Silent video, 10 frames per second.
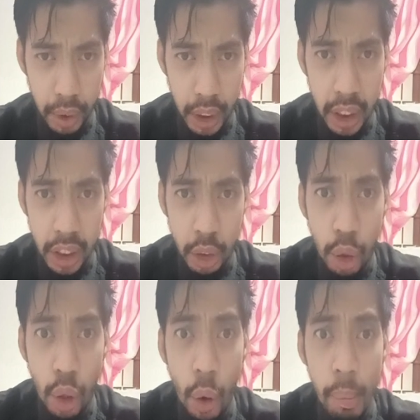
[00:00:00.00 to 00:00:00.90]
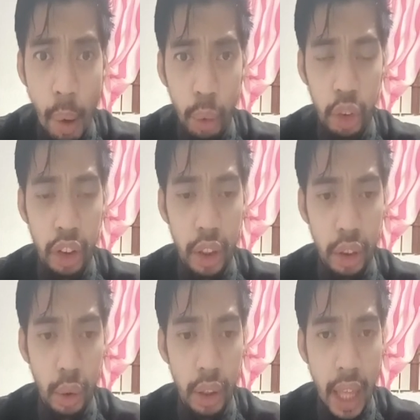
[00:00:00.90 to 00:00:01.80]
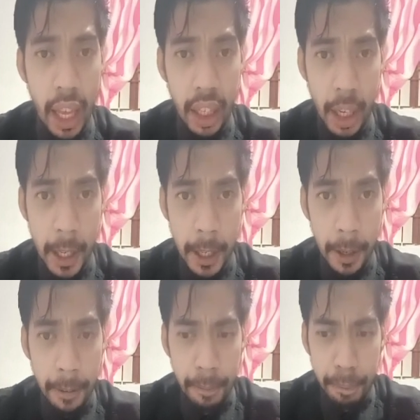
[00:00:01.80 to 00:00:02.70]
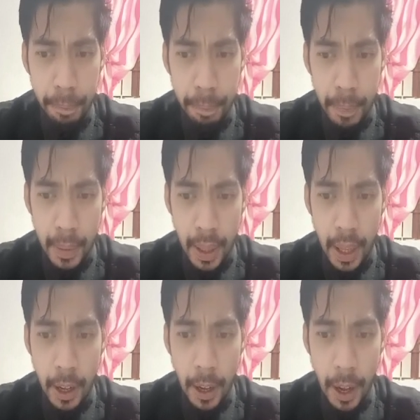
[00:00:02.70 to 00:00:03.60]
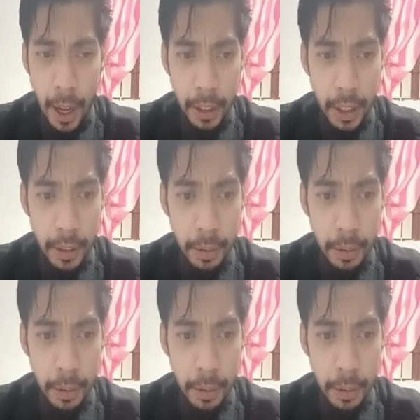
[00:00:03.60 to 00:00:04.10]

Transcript: in slow motion so that I can uh, I can